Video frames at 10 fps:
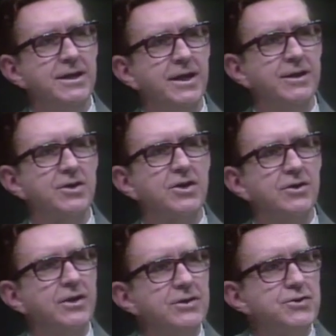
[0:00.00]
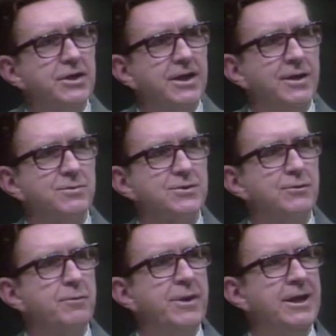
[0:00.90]
encouraging him
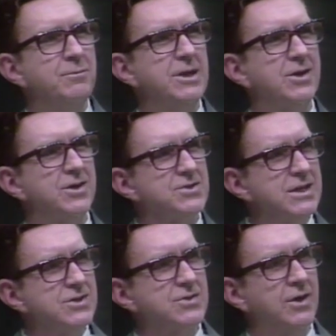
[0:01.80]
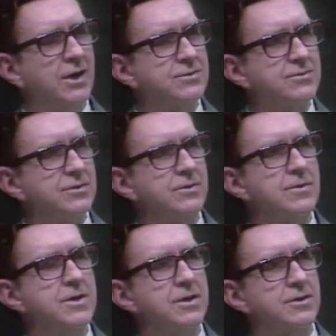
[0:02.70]
to remain because he saw true